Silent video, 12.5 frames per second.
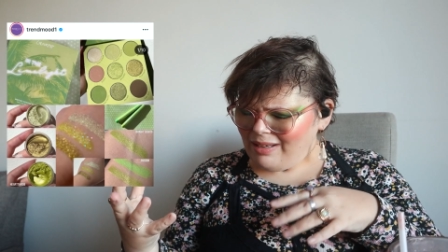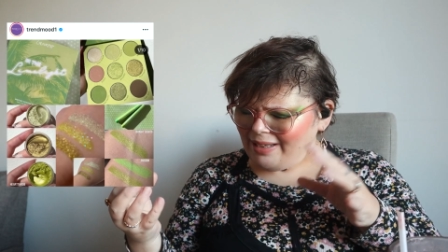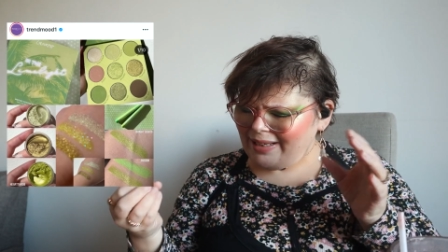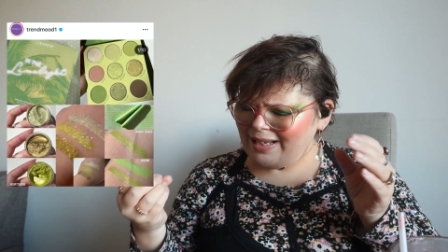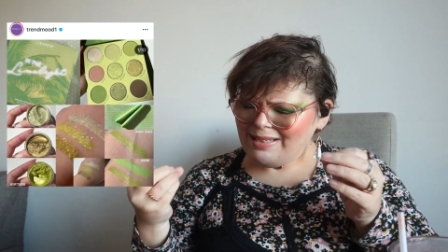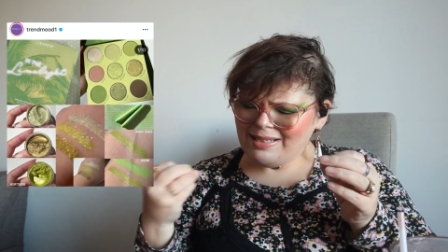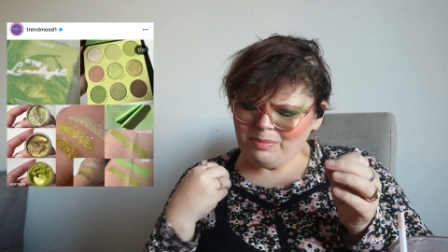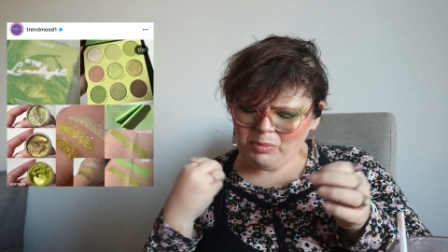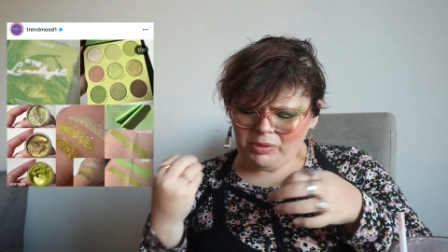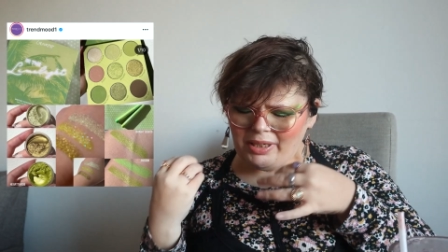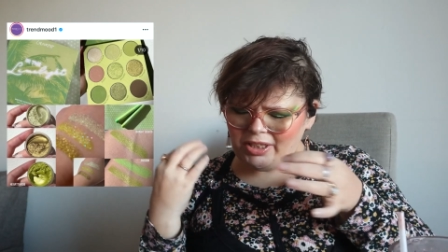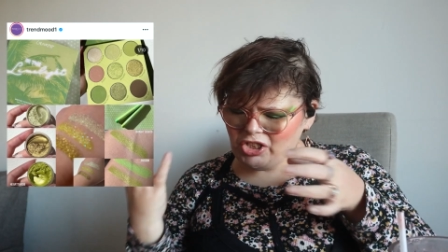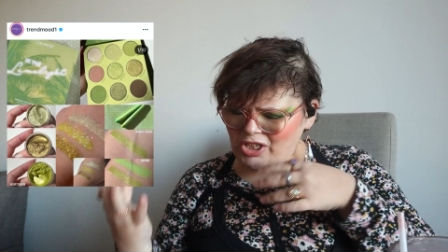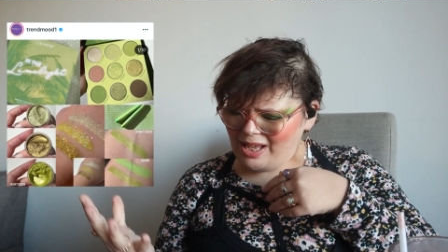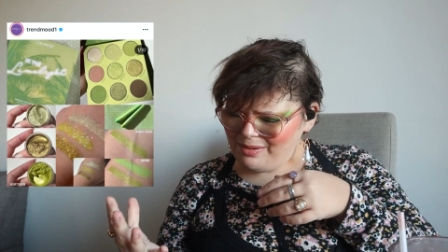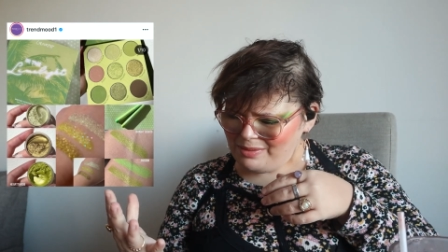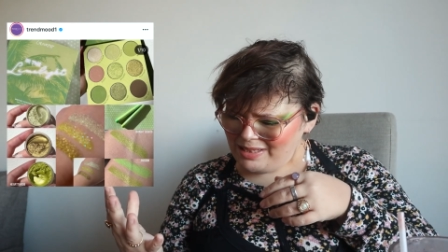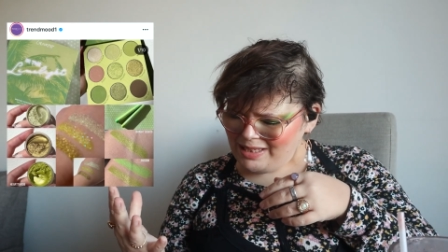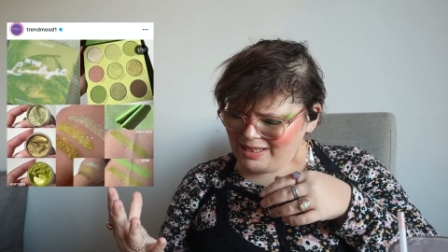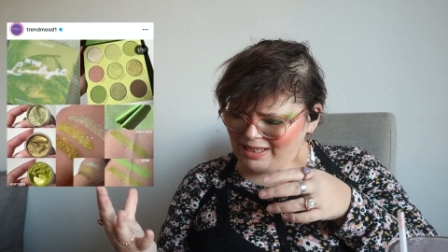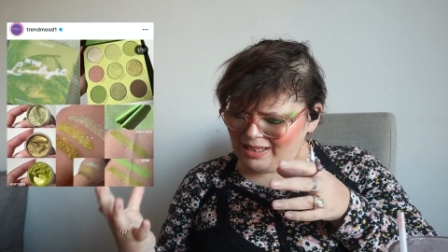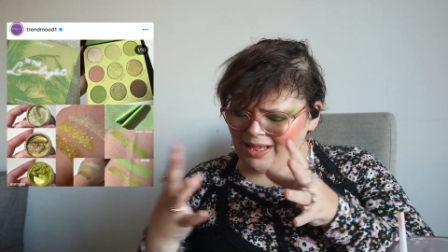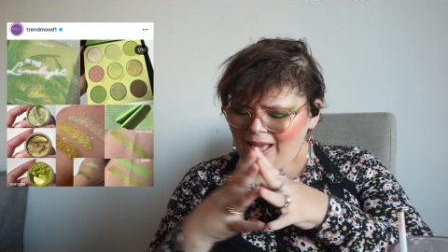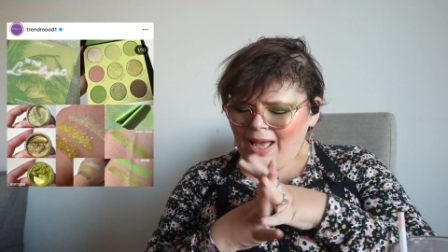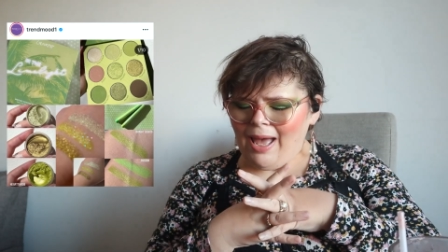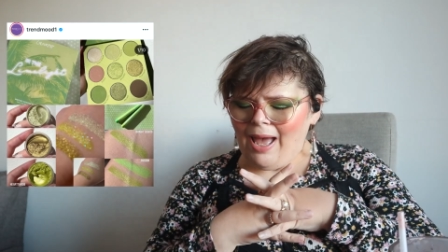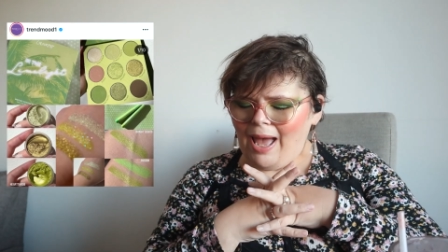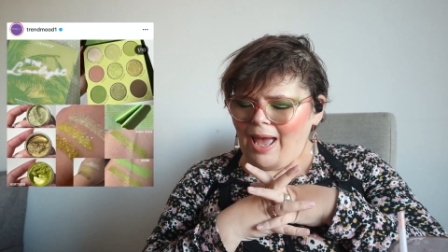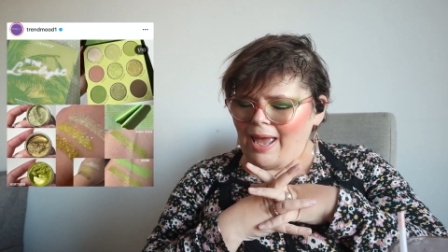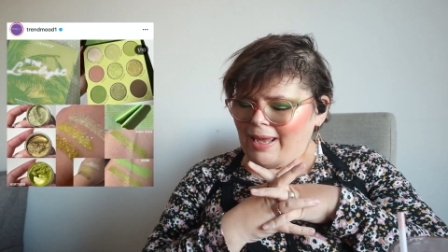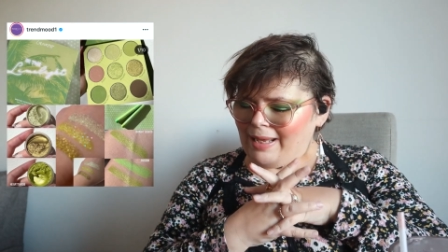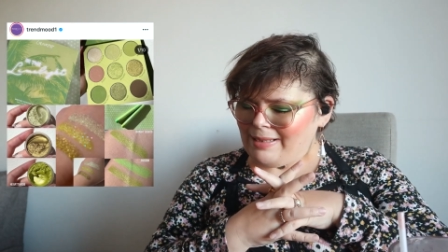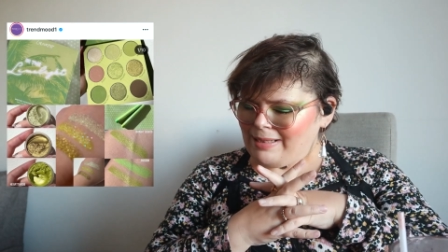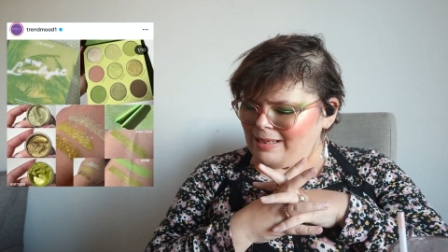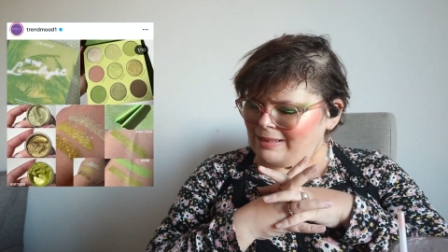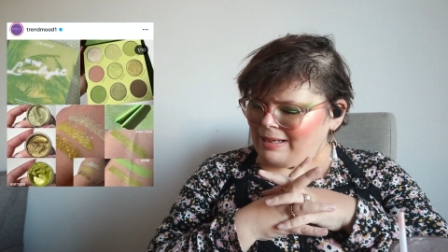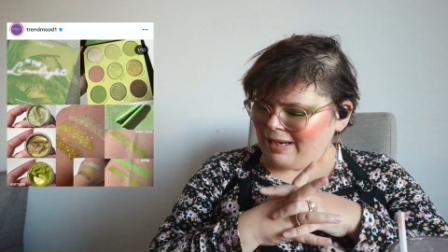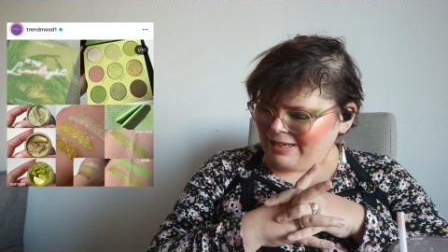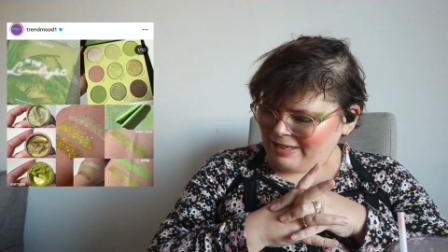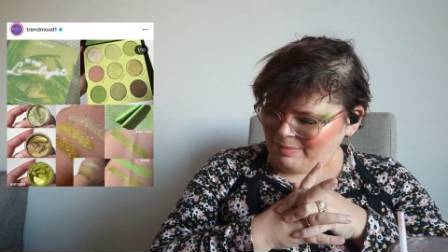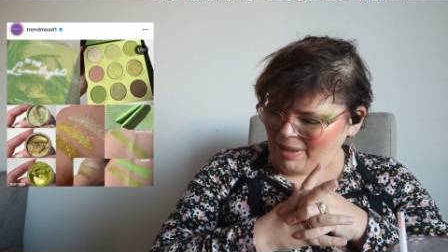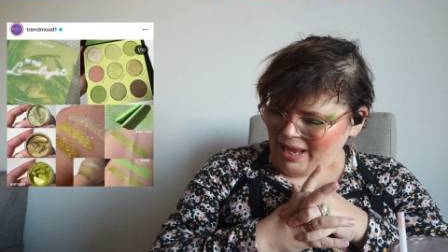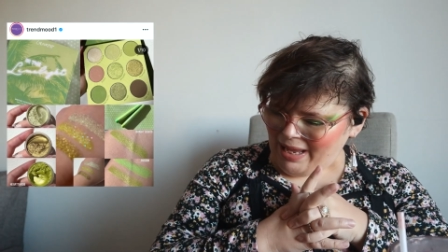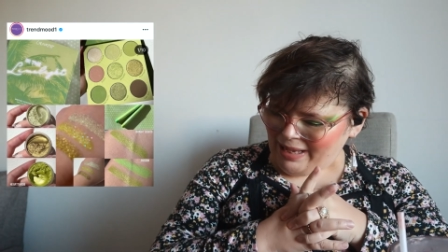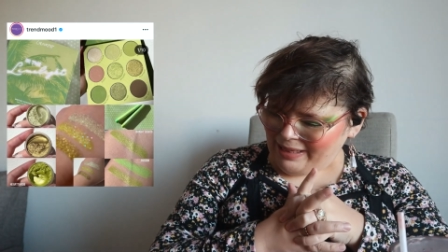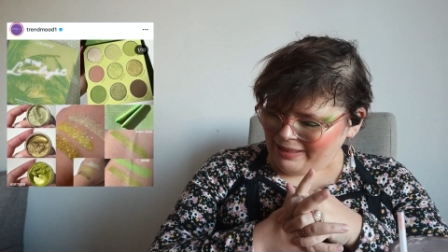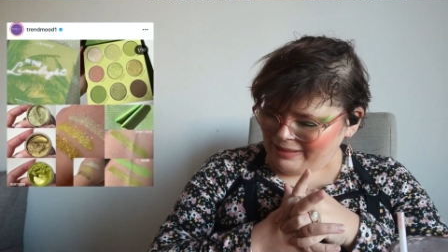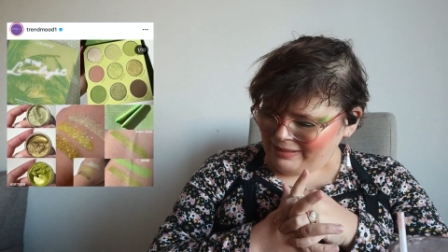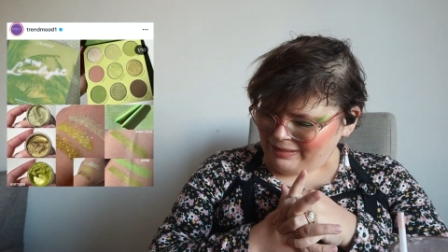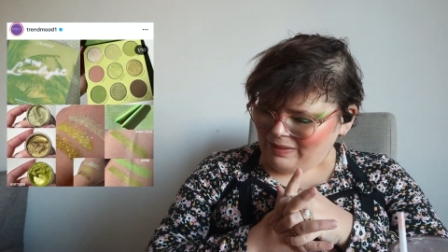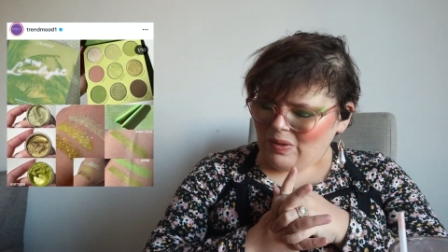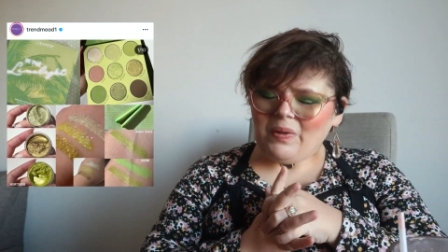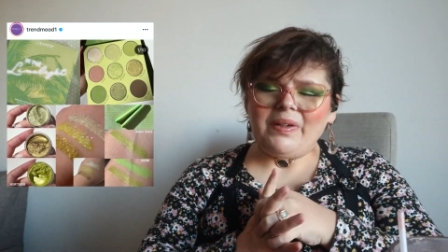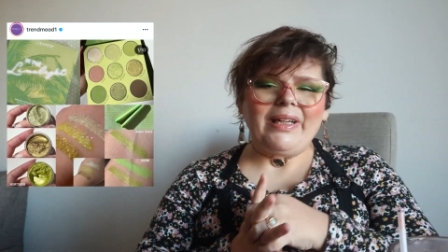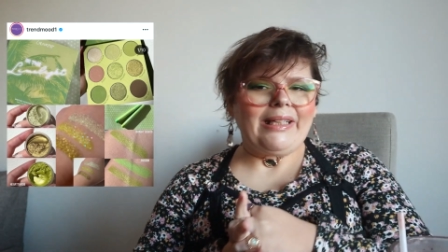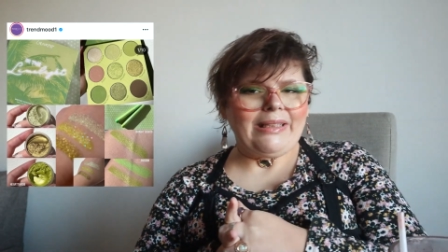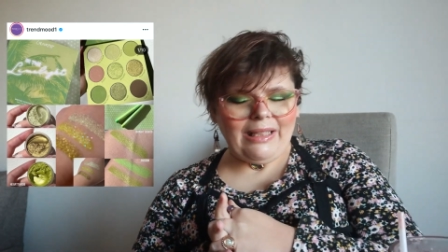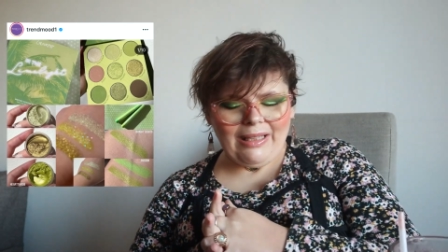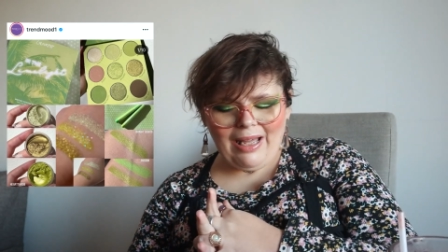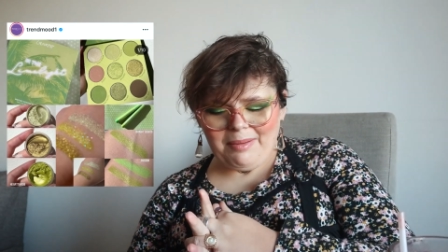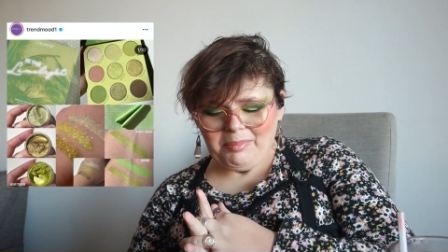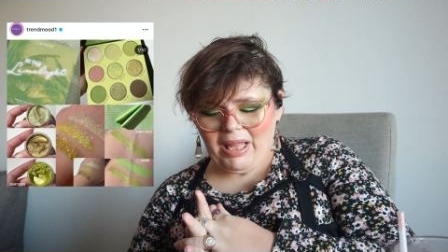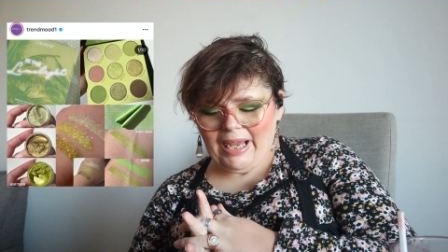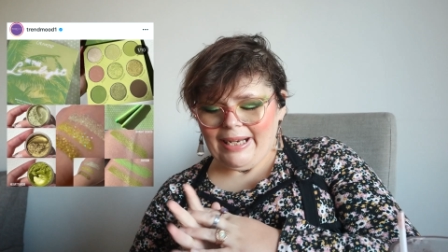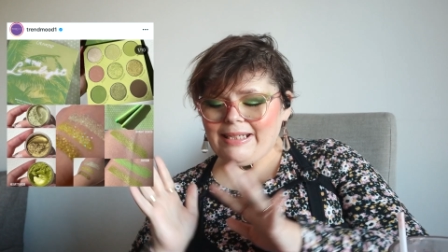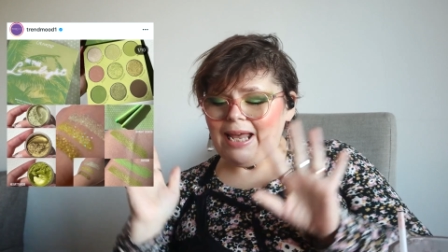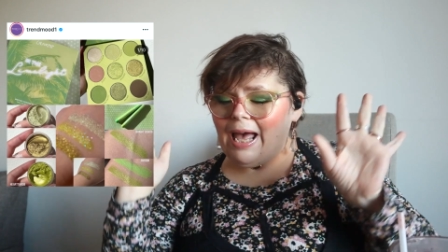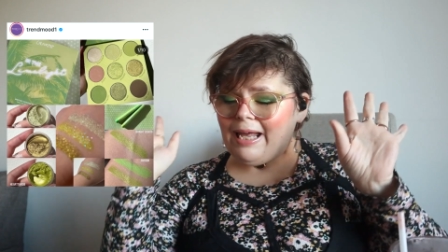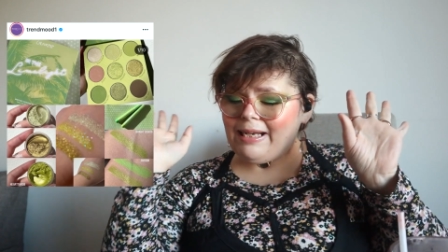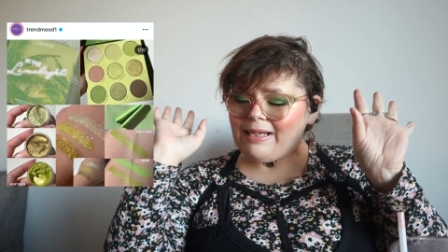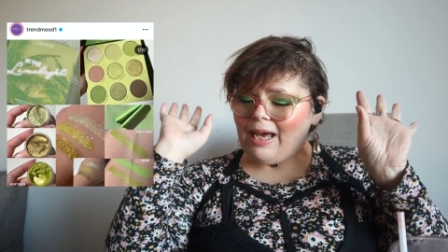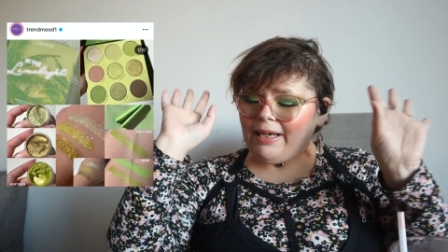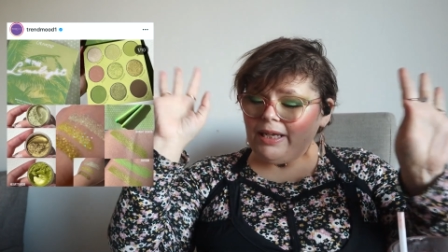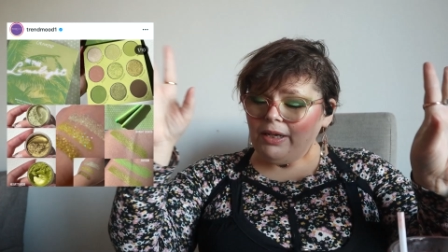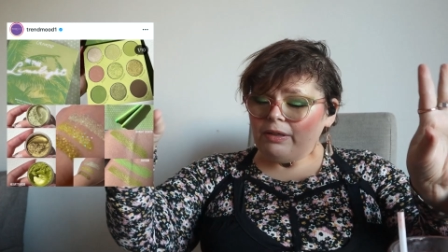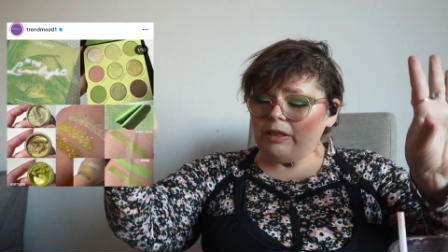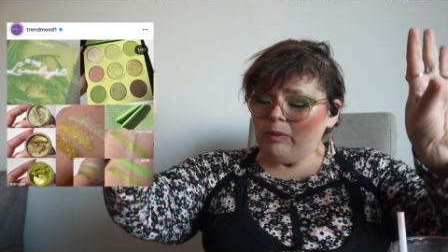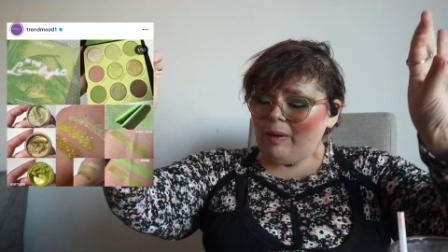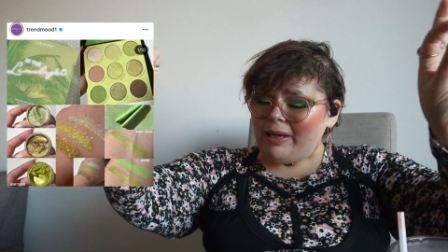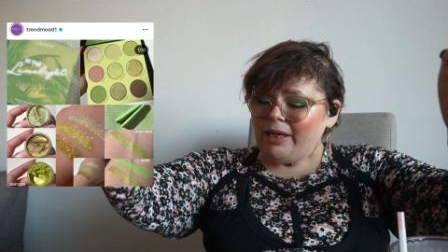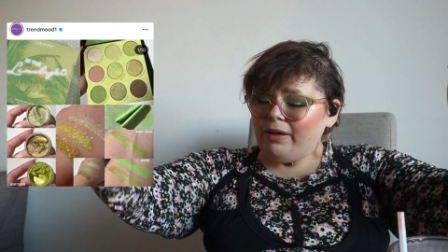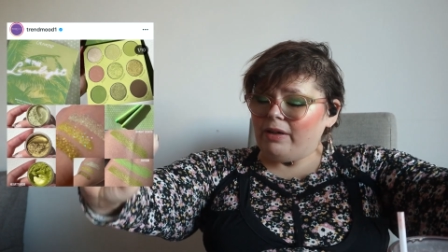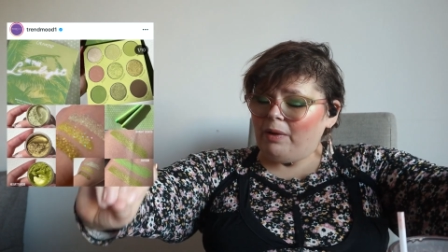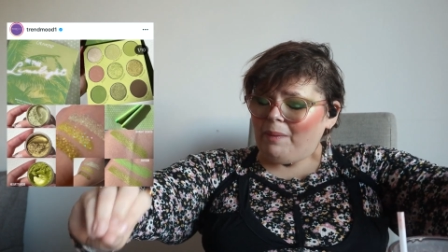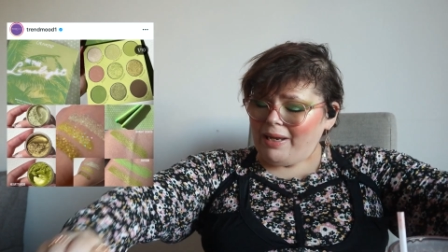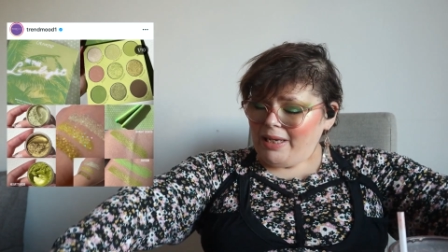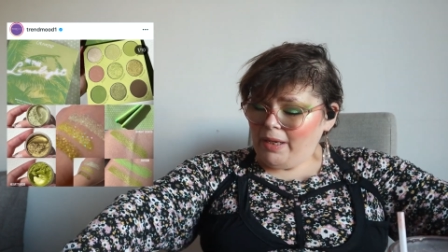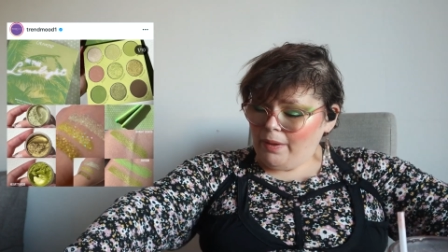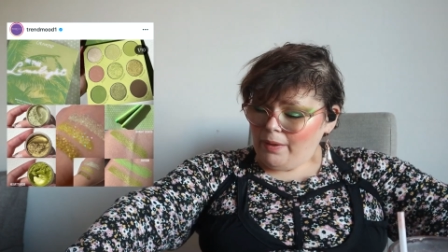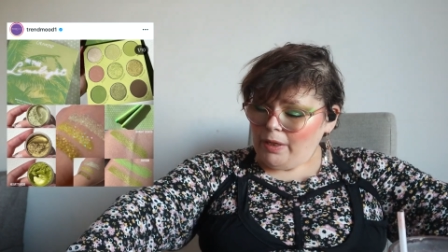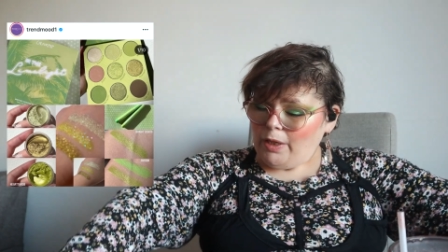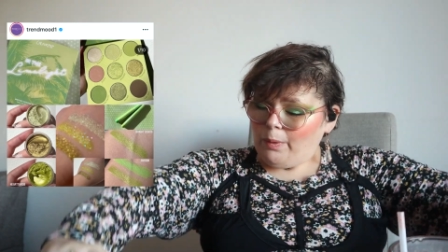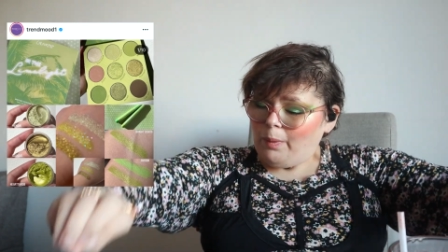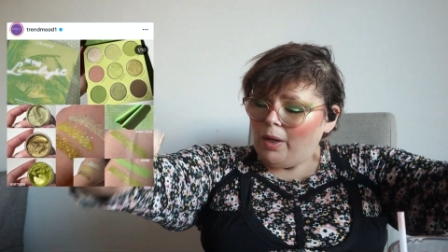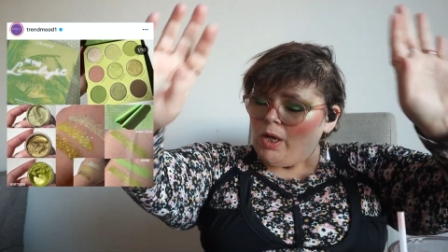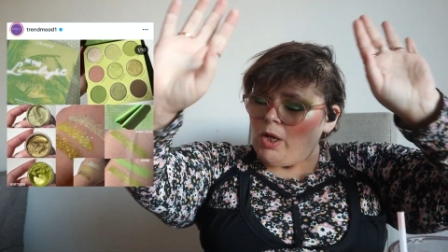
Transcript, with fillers: I guess it's more like a shadow stick, and a nine pan called In the Limelight. And I hear you, I hear you, I hear you.